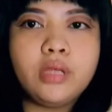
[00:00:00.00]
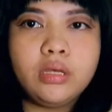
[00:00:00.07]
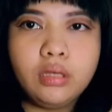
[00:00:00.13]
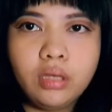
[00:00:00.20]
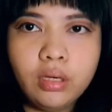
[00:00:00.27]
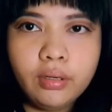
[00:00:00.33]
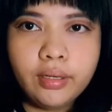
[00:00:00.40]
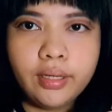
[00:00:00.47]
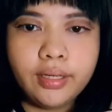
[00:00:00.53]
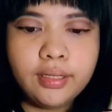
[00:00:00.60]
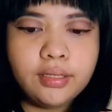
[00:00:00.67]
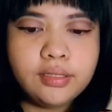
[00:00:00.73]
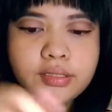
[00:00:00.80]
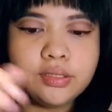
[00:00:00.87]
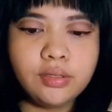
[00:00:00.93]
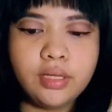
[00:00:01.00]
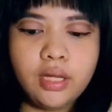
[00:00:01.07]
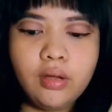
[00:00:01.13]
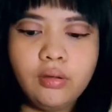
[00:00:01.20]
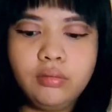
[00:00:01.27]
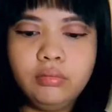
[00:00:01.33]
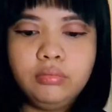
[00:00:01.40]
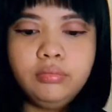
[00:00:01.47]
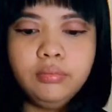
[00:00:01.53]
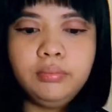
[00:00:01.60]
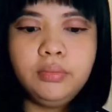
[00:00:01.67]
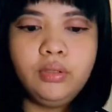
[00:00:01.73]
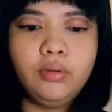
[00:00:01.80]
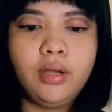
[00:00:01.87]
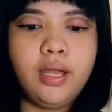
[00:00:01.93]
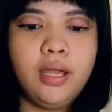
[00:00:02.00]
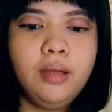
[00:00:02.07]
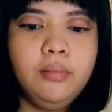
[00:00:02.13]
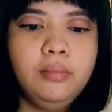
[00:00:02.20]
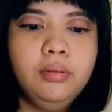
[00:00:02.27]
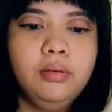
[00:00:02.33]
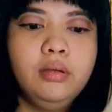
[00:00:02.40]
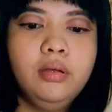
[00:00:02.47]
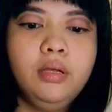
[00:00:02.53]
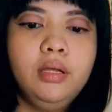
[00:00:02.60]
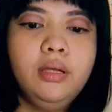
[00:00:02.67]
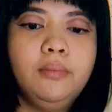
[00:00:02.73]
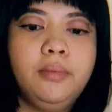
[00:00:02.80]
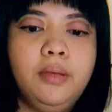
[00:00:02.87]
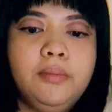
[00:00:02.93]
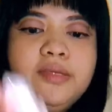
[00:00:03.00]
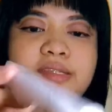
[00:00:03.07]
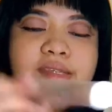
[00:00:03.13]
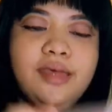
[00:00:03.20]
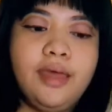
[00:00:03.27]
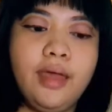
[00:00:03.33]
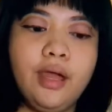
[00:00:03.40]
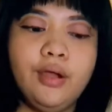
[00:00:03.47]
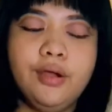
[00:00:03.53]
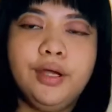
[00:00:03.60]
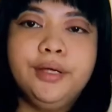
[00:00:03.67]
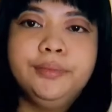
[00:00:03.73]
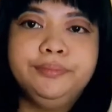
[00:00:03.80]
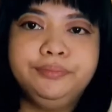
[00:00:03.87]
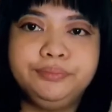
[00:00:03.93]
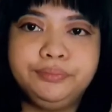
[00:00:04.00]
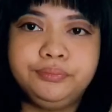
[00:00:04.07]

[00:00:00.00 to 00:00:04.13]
Alright, so now I'm grab mascara